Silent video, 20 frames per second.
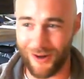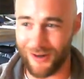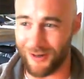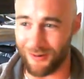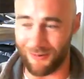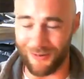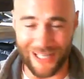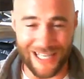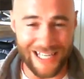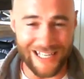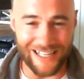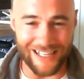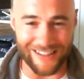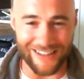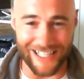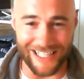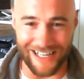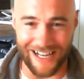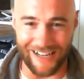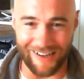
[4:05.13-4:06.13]
a week, and
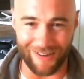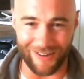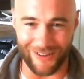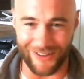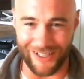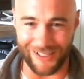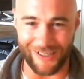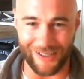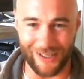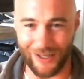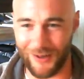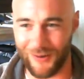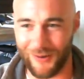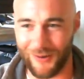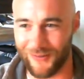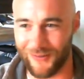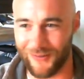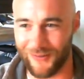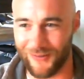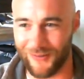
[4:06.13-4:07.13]
then I like go
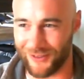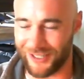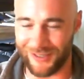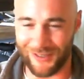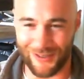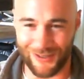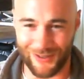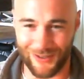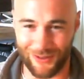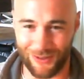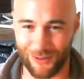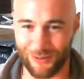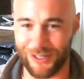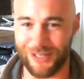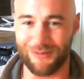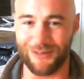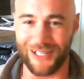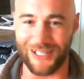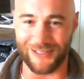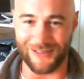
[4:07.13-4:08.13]
for like
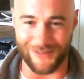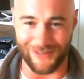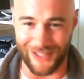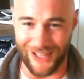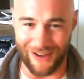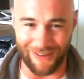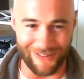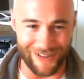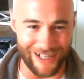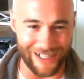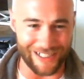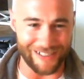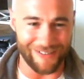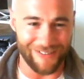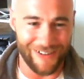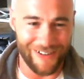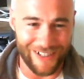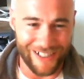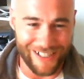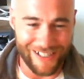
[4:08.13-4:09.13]
3 weeks without
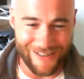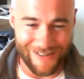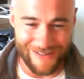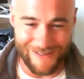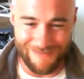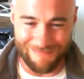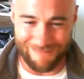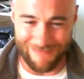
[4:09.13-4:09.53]
writing one.